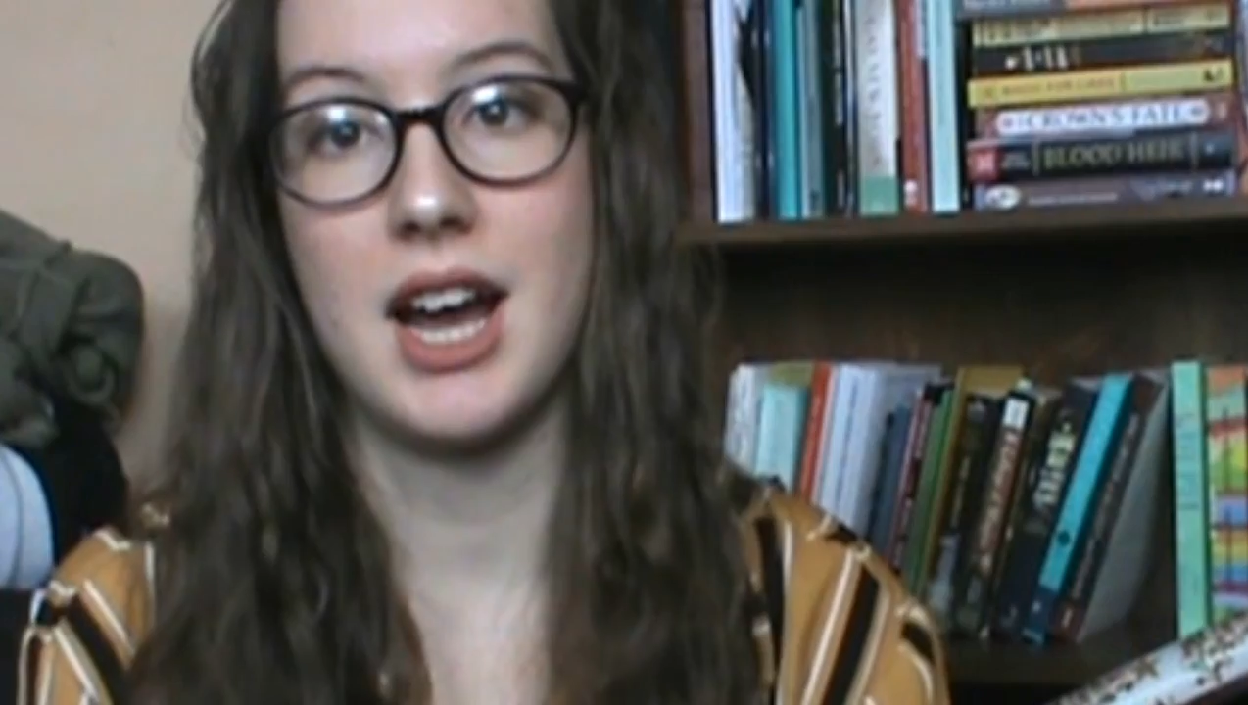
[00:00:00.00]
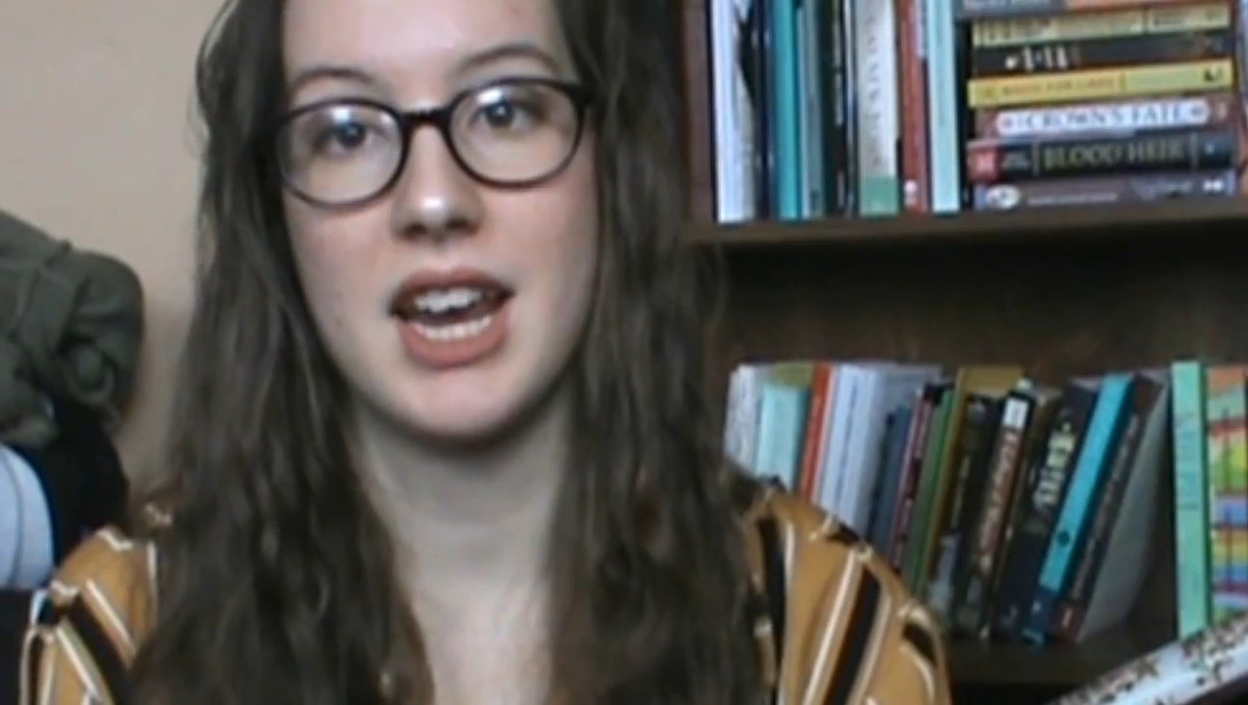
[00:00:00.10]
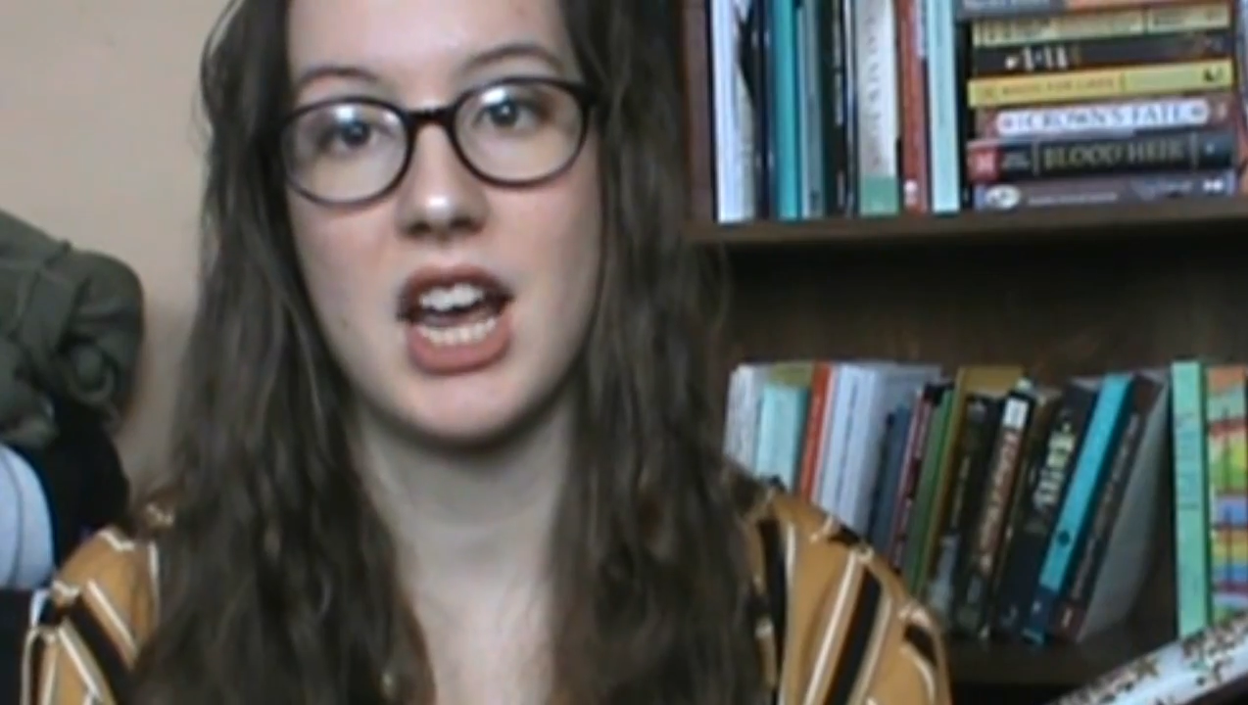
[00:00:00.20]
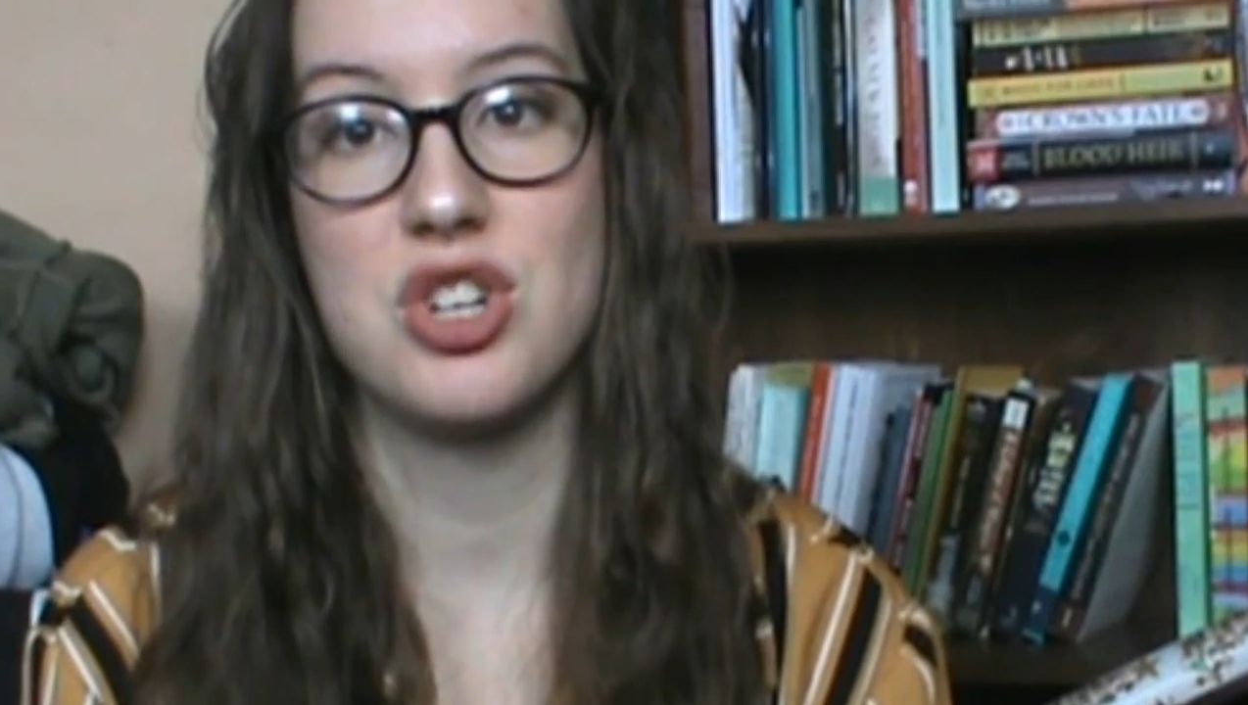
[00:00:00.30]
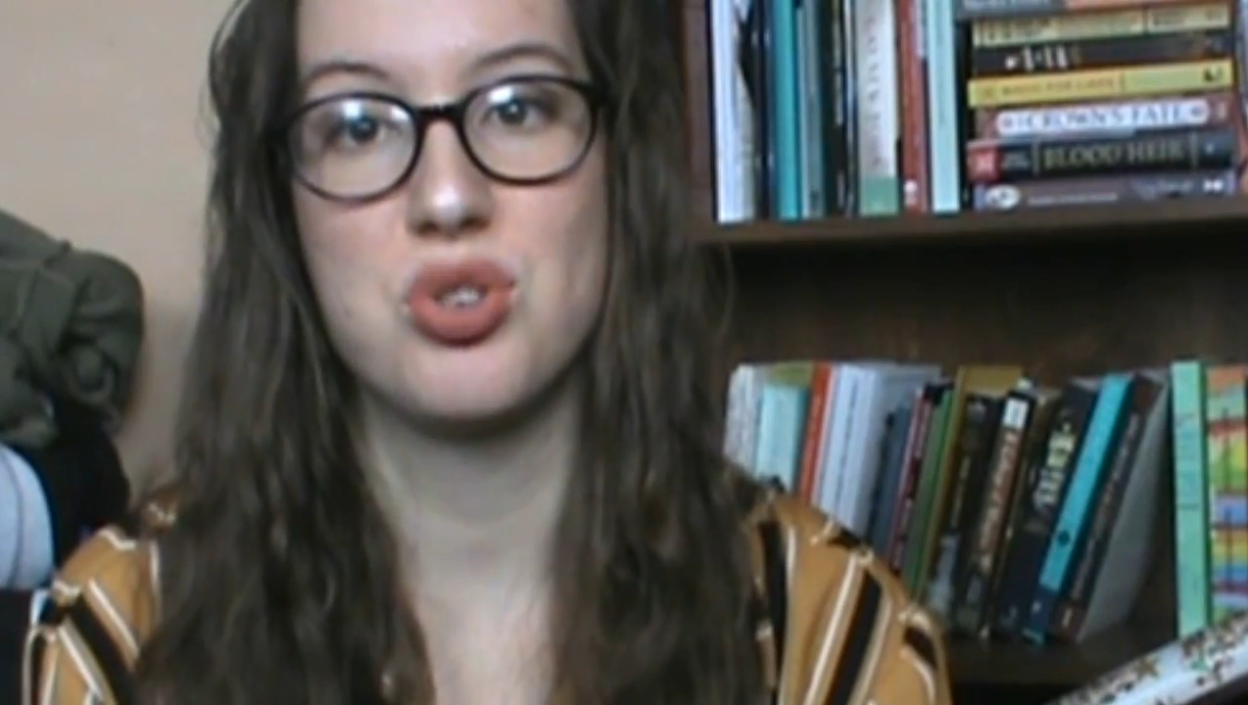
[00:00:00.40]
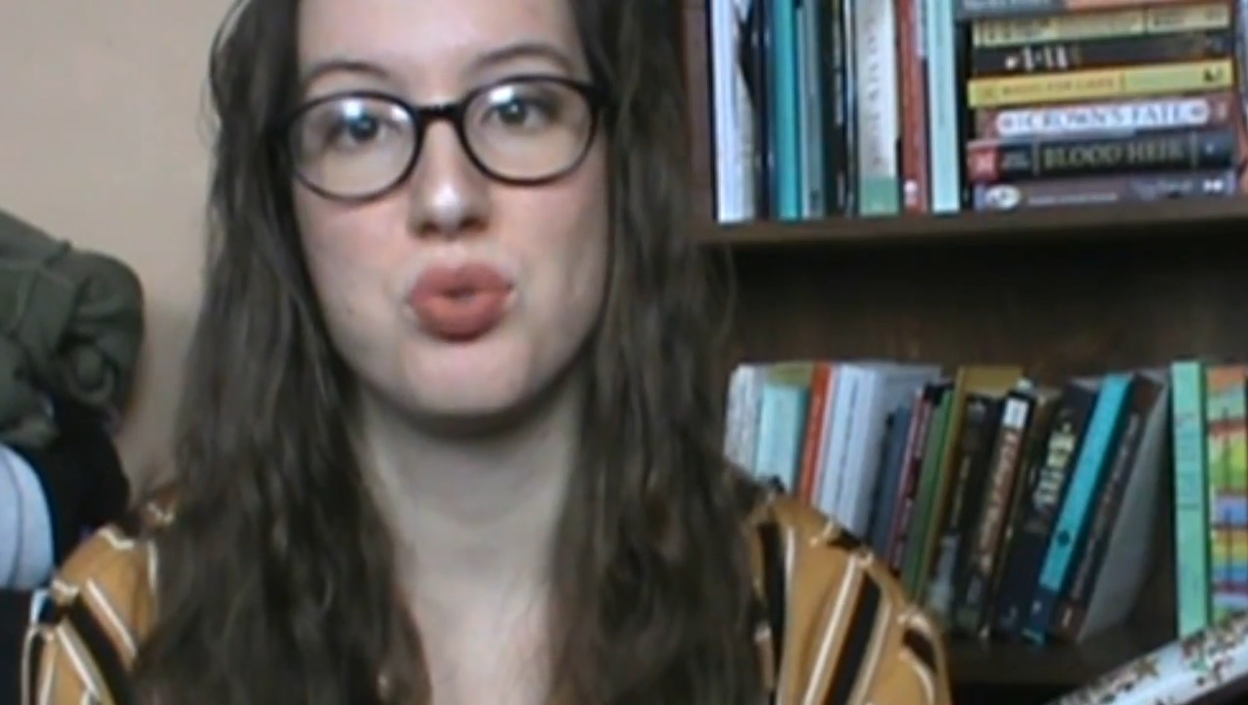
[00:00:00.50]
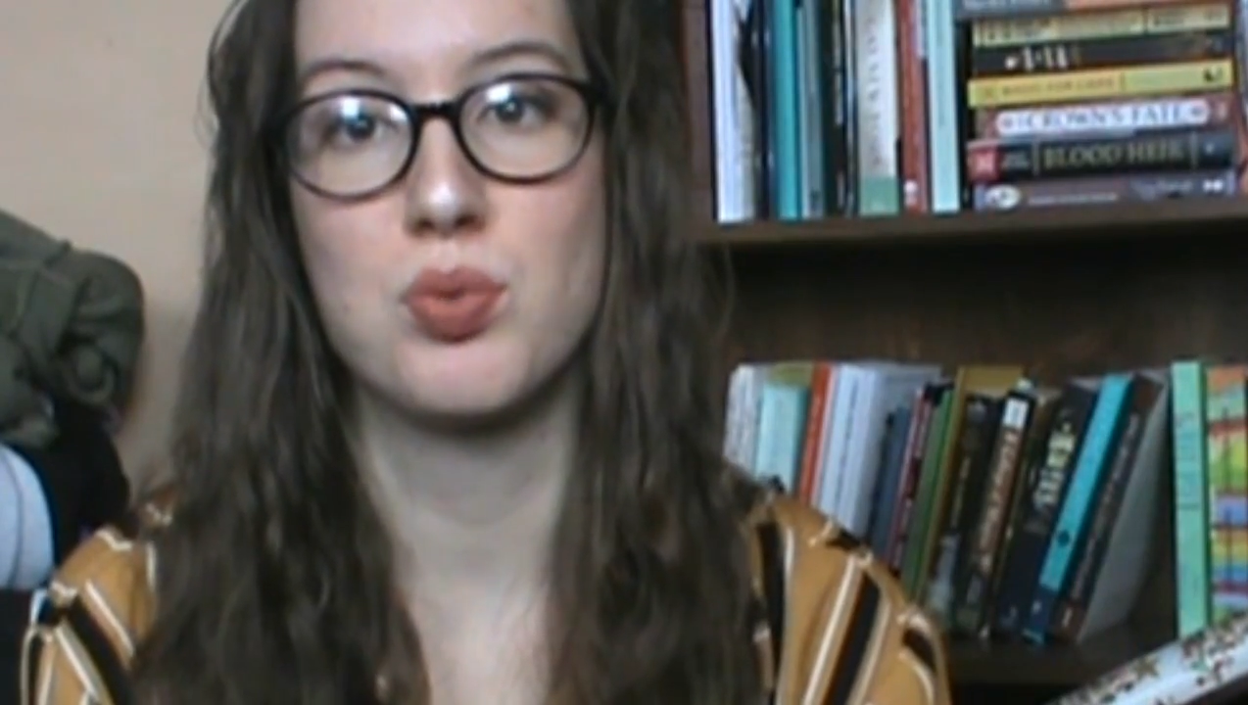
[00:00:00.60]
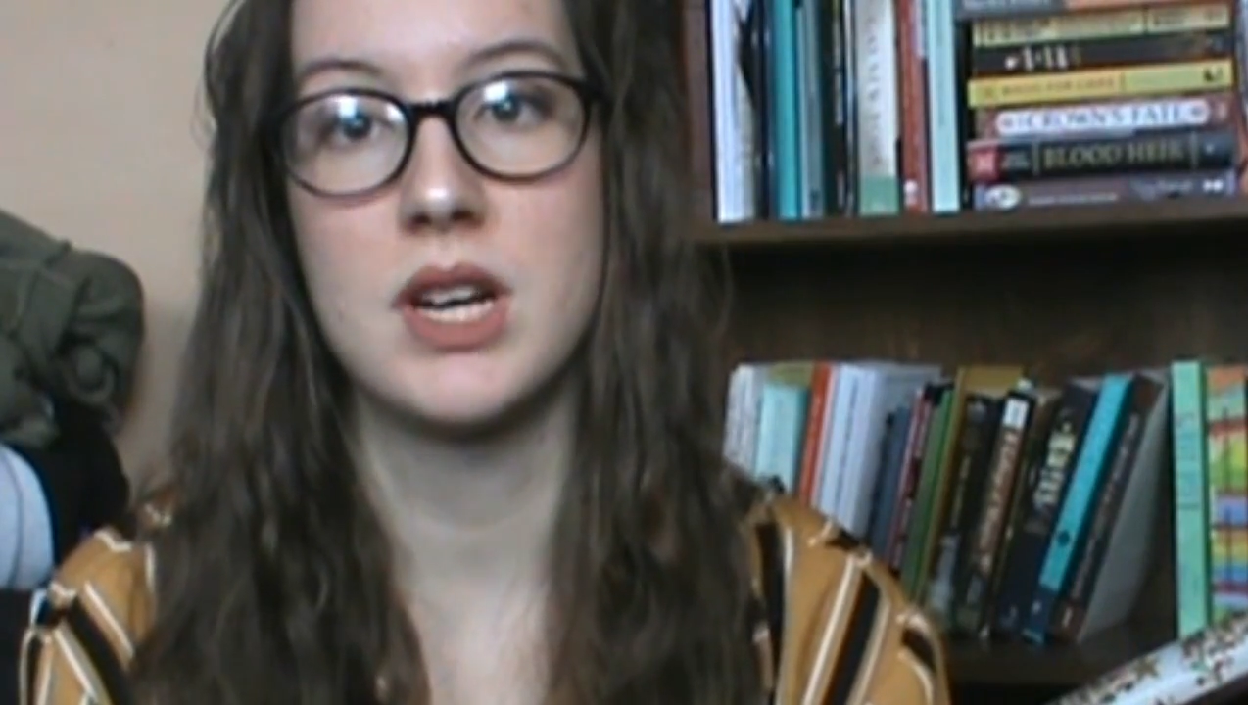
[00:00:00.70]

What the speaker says: I had to